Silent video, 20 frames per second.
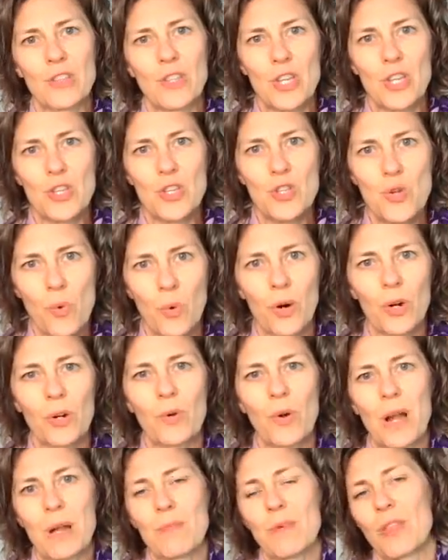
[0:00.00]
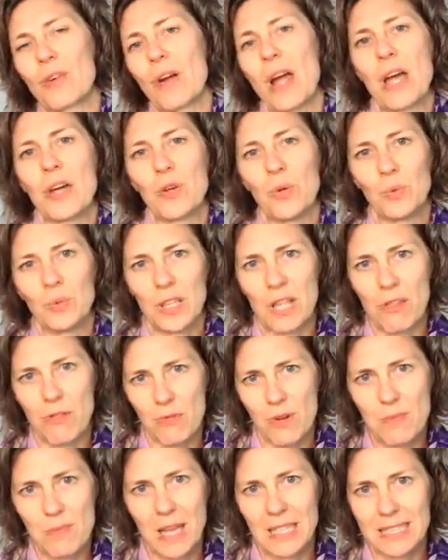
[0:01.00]
that your grandmother had only
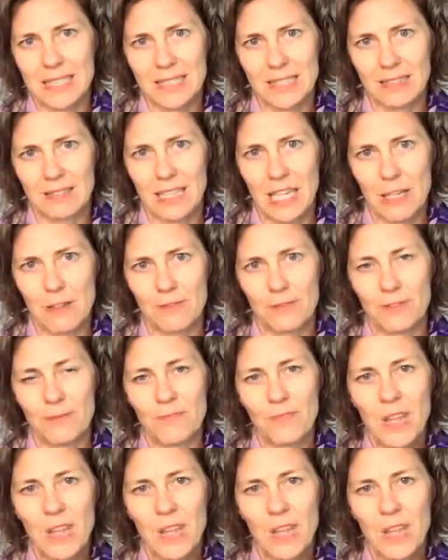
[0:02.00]
3 months to live?